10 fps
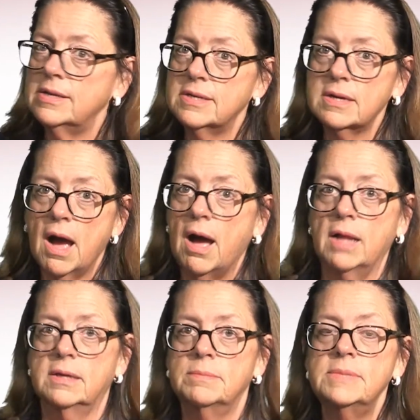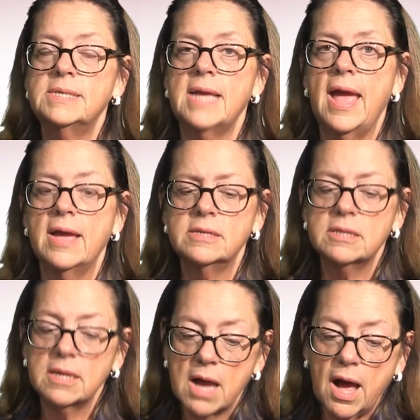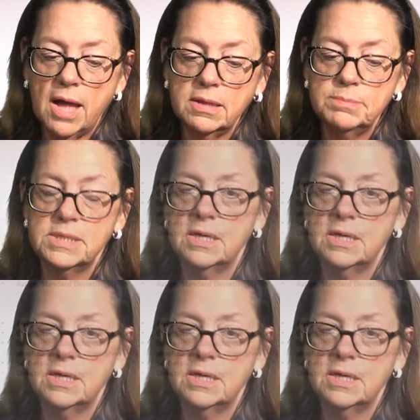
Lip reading: into columns, and the columns